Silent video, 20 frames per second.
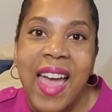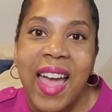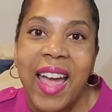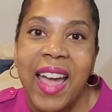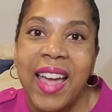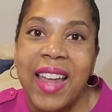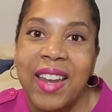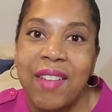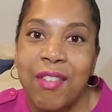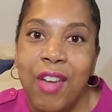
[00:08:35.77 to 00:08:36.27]

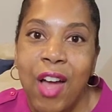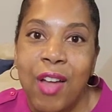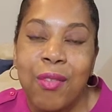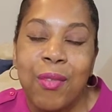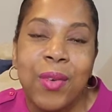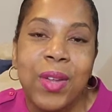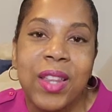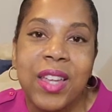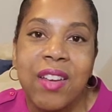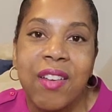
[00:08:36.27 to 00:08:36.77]
and I've
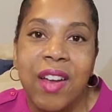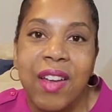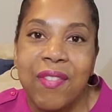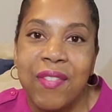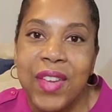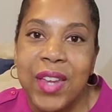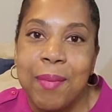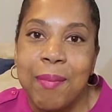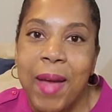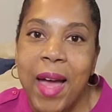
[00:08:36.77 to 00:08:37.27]
gotten really great
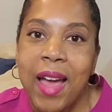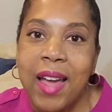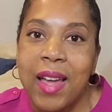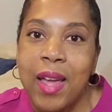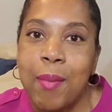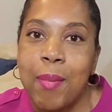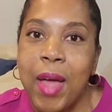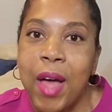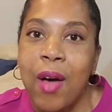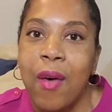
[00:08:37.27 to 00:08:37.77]

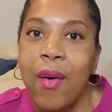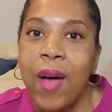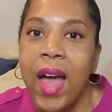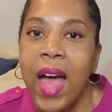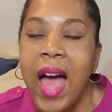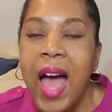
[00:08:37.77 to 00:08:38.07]
feedback about